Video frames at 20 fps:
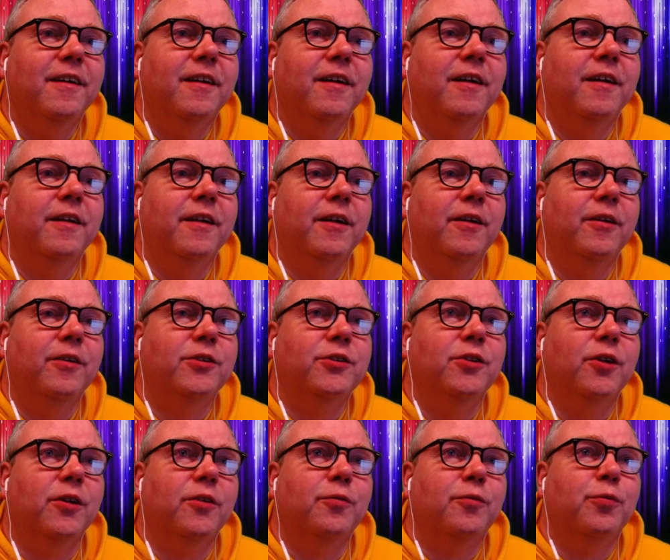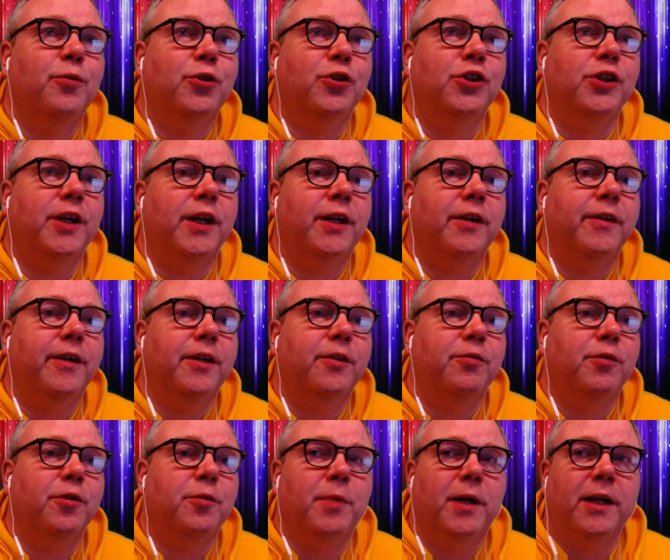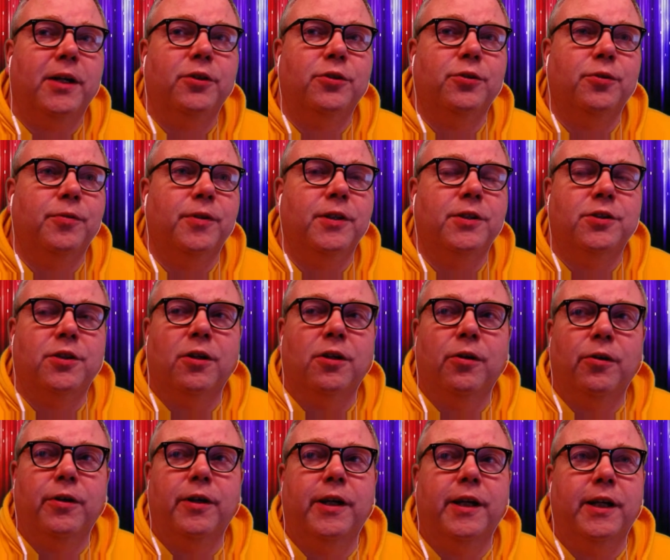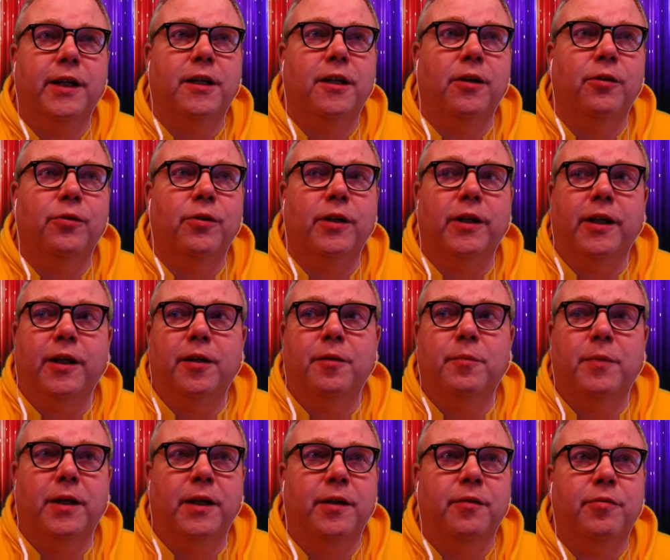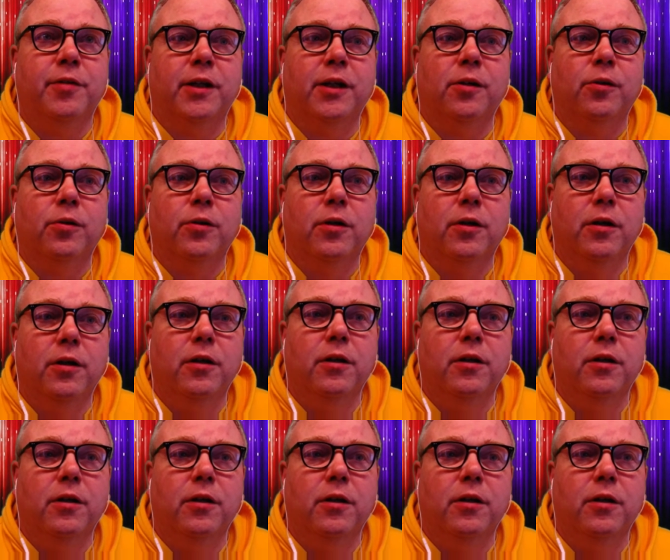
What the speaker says: No, it's not for sharing it with Microsoft. It's logging it locally in my event log.